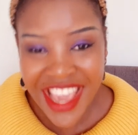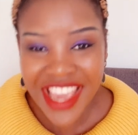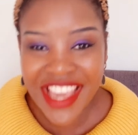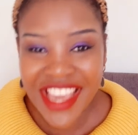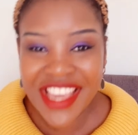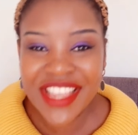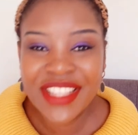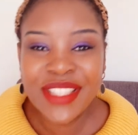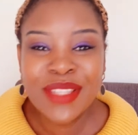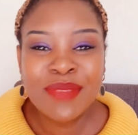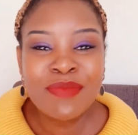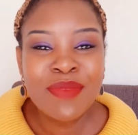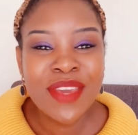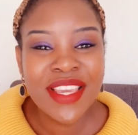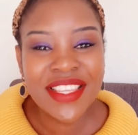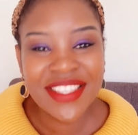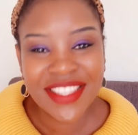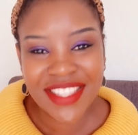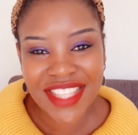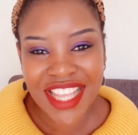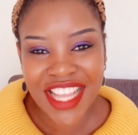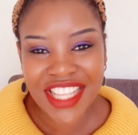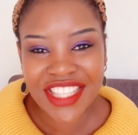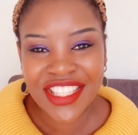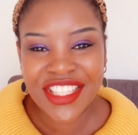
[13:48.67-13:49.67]
it
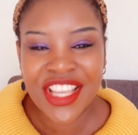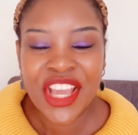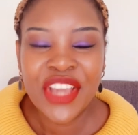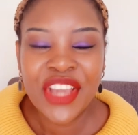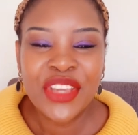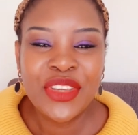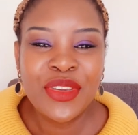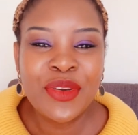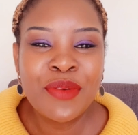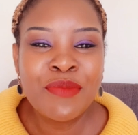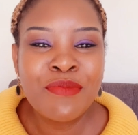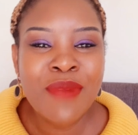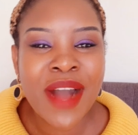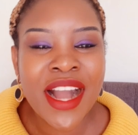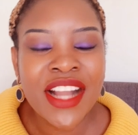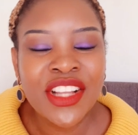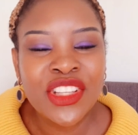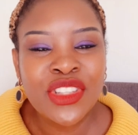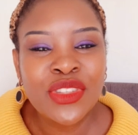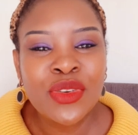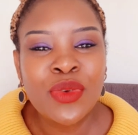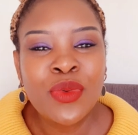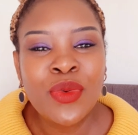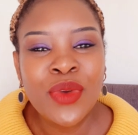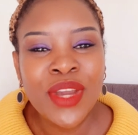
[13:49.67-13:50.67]
means that your
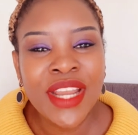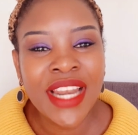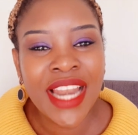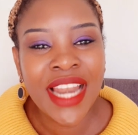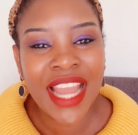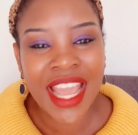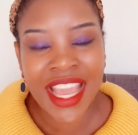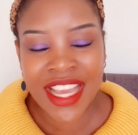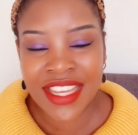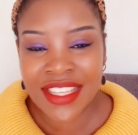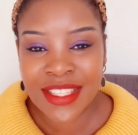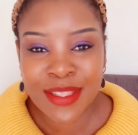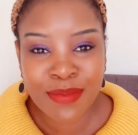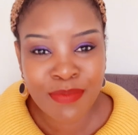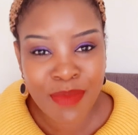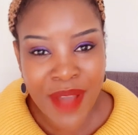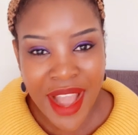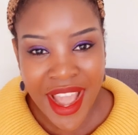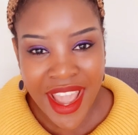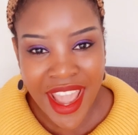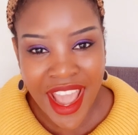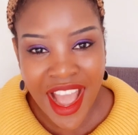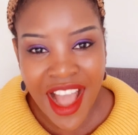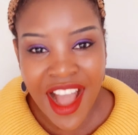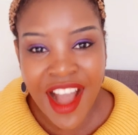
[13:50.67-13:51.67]
match will
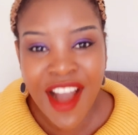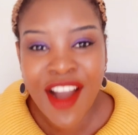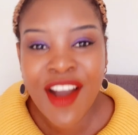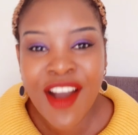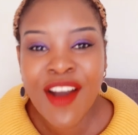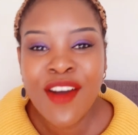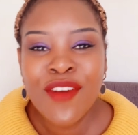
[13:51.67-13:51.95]
expire